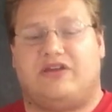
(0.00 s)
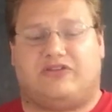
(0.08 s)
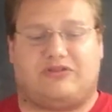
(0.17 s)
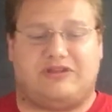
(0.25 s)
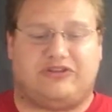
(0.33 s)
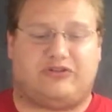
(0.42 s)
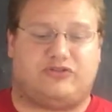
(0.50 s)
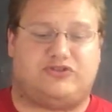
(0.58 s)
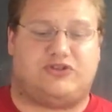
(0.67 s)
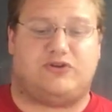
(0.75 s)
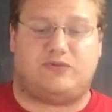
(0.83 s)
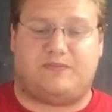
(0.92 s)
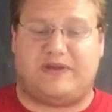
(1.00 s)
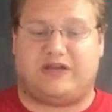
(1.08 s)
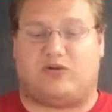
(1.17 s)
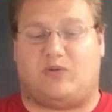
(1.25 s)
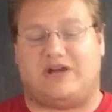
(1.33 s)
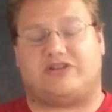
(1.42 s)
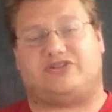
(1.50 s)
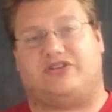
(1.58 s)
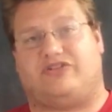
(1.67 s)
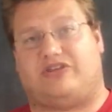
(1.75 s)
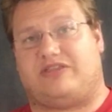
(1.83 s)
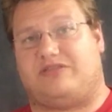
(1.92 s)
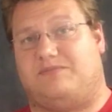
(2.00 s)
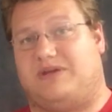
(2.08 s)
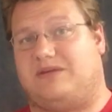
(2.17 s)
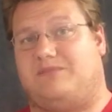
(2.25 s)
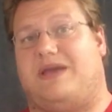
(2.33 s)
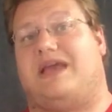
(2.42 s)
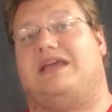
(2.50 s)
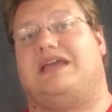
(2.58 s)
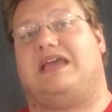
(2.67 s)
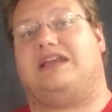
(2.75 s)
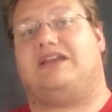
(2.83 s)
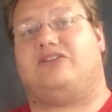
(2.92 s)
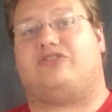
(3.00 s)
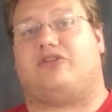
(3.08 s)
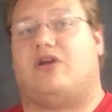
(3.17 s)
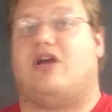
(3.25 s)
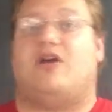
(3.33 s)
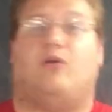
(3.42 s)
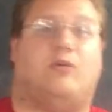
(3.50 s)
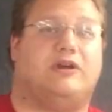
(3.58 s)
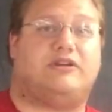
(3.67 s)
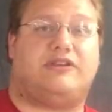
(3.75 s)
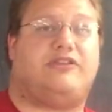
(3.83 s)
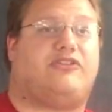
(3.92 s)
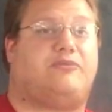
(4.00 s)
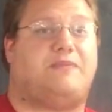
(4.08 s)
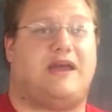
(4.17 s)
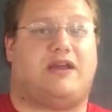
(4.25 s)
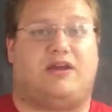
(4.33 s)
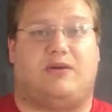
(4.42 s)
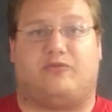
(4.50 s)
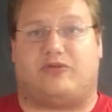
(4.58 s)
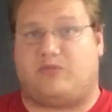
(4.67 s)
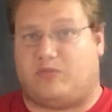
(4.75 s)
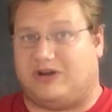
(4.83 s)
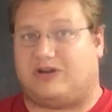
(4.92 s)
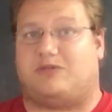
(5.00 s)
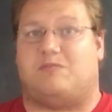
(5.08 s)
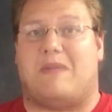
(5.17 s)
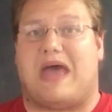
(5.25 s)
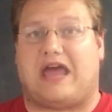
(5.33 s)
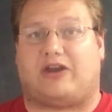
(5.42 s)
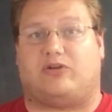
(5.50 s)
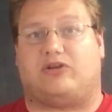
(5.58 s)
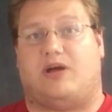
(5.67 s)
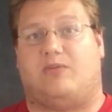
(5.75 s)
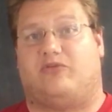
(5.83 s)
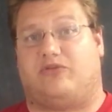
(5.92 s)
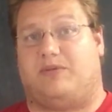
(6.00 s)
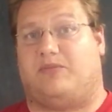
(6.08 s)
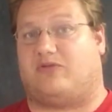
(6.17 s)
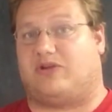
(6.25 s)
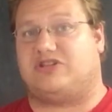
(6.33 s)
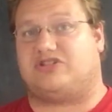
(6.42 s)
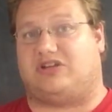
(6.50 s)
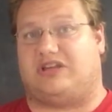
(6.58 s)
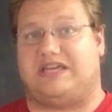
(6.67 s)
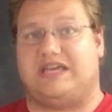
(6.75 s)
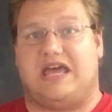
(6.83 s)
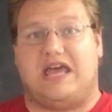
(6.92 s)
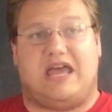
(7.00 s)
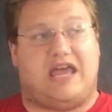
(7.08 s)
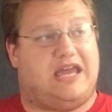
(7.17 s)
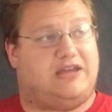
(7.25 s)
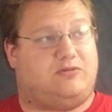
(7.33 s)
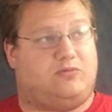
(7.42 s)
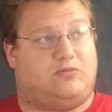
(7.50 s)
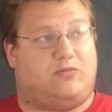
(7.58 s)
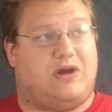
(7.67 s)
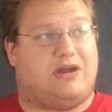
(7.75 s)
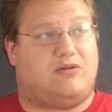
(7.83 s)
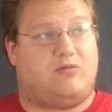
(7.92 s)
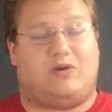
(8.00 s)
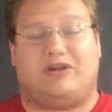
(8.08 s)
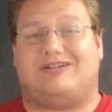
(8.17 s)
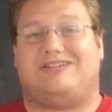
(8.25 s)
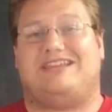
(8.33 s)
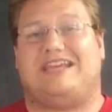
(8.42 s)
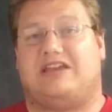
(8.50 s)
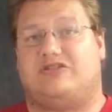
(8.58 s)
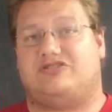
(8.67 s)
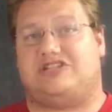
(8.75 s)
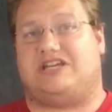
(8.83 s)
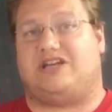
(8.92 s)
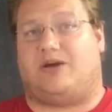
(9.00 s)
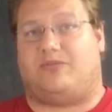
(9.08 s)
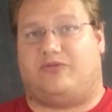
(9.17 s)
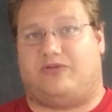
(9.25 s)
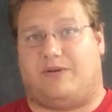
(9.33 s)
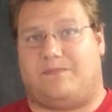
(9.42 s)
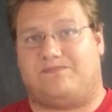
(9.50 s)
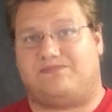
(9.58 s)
So these are two big questions that the Big Bang can't answer. Where did the speck come from? Where did matter come from originally? And where did the energy come from?